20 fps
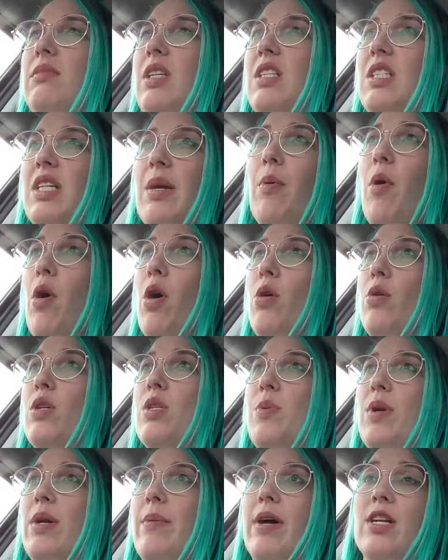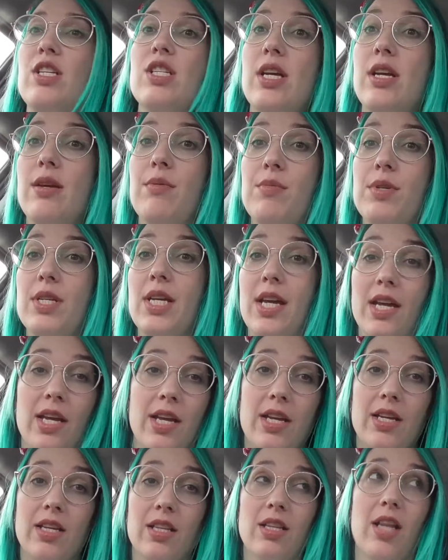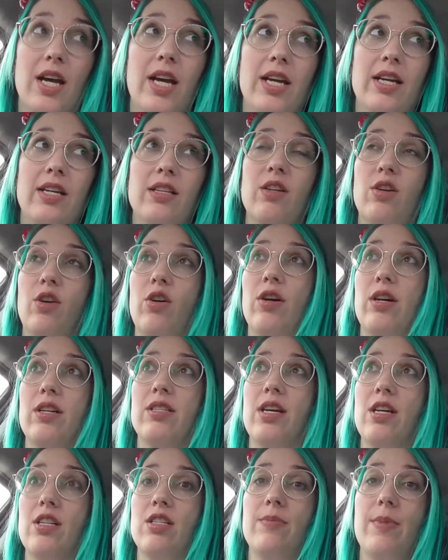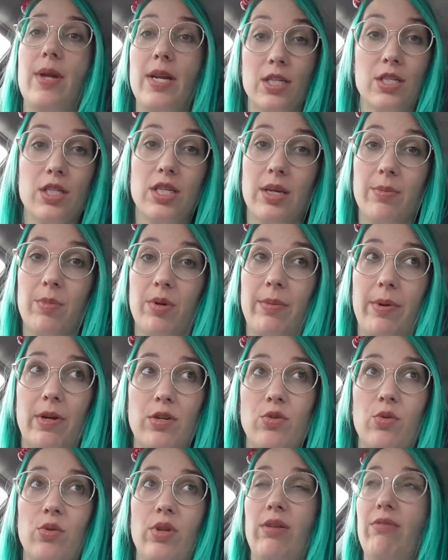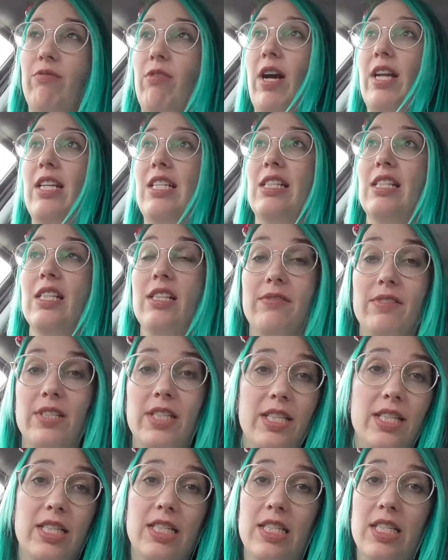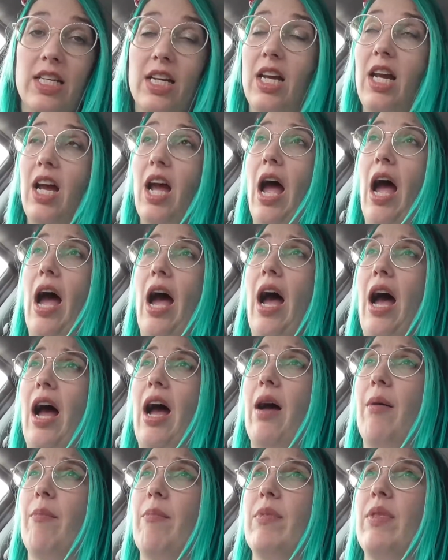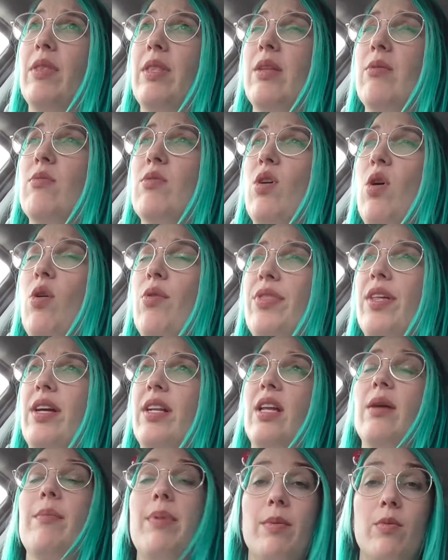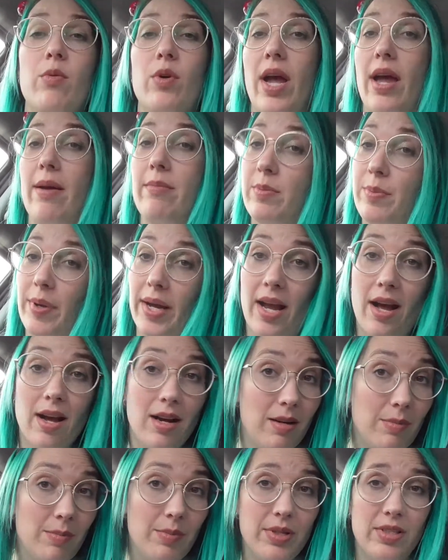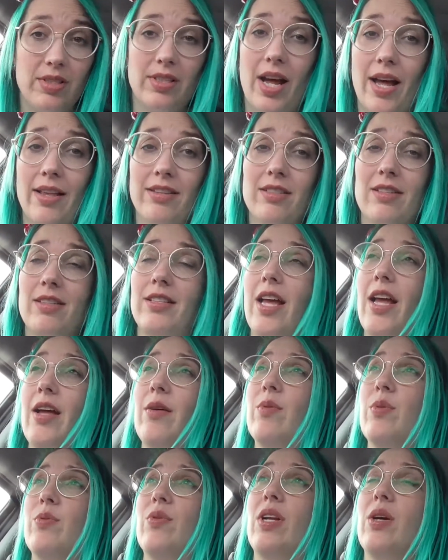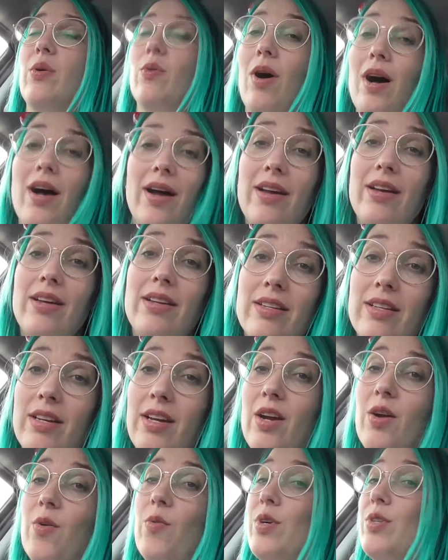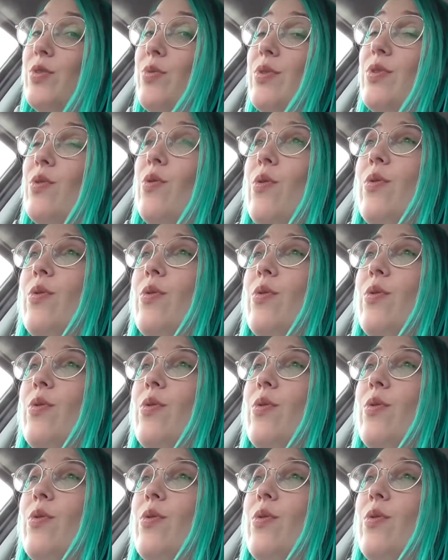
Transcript: the depot was pretty much empty. Like the couriers actually managed to get pretty much all their freight delivered. It was the odd thing that people came to pick up, but other than that it was really quiet, which was